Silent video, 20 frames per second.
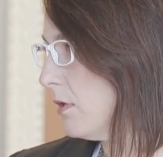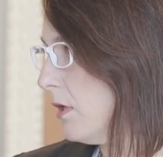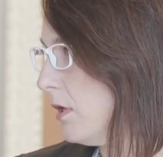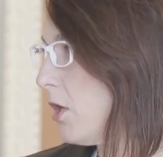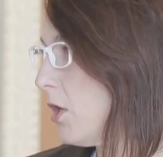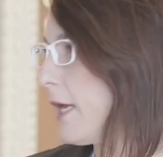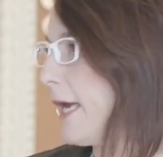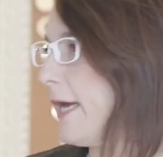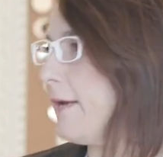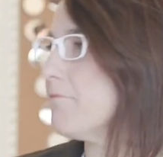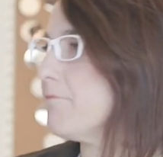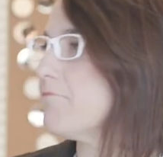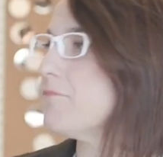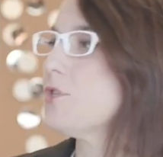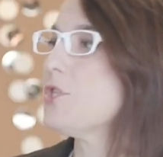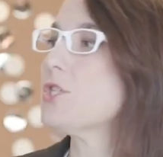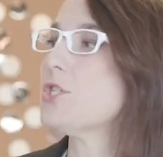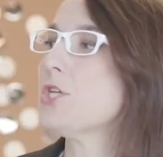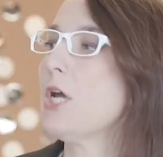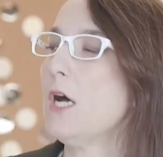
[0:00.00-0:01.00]
Okay,
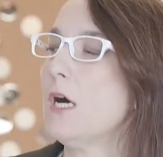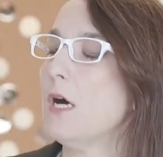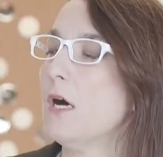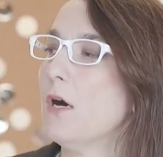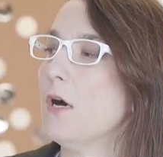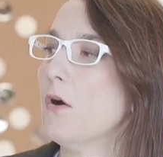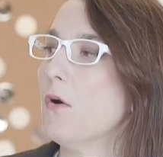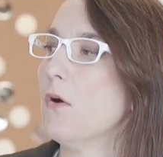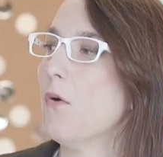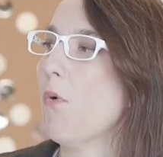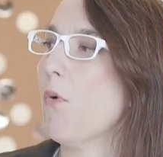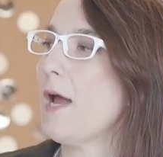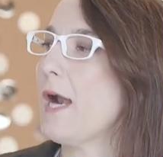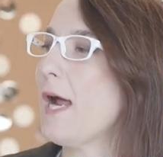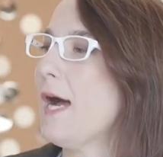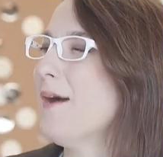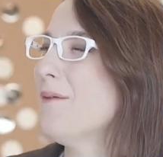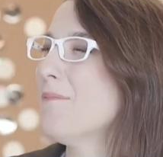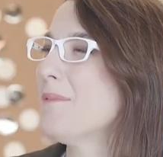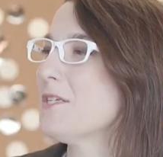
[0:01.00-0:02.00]
so what
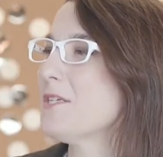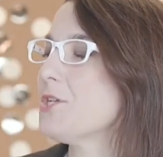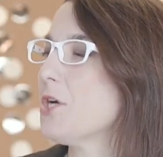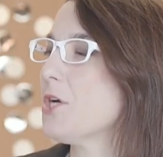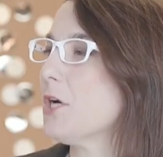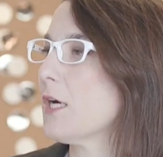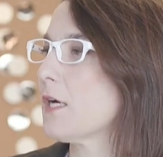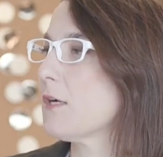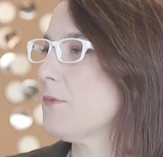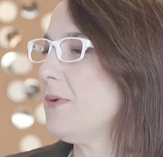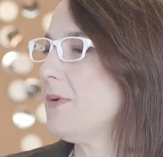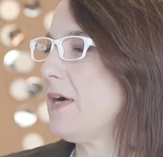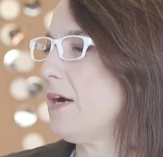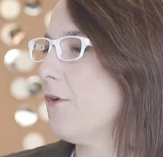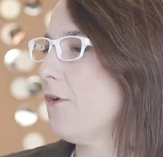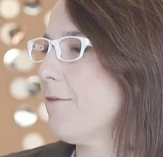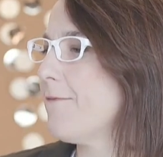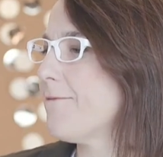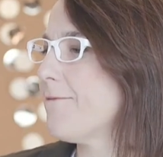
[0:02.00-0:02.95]
I'm going to talk about